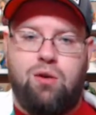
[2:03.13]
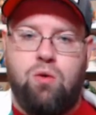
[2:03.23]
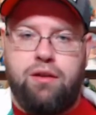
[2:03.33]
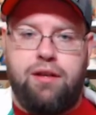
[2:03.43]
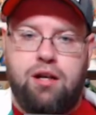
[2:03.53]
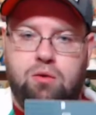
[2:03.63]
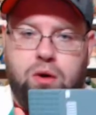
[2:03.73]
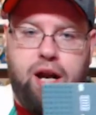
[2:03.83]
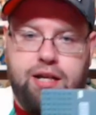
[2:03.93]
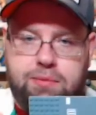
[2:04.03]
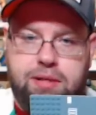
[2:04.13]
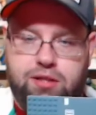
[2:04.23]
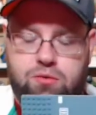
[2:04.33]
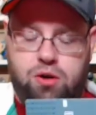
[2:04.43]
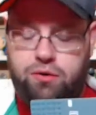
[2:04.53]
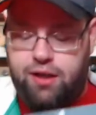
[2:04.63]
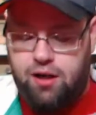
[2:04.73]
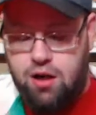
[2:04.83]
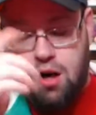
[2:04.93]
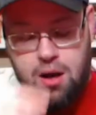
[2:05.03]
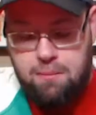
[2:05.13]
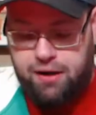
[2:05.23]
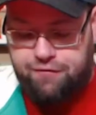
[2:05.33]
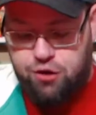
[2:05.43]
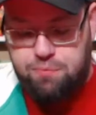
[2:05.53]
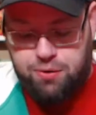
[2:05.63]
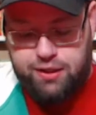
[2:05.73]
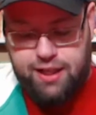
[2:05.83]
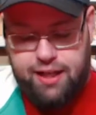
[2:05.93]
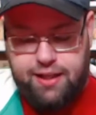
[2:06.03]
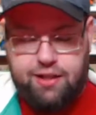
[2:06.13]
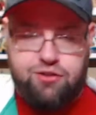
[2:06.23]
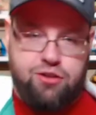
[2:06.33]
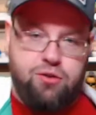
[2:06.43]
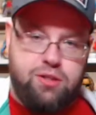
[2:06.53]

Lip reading: one there where it has a piece of road there. But if you put that next to,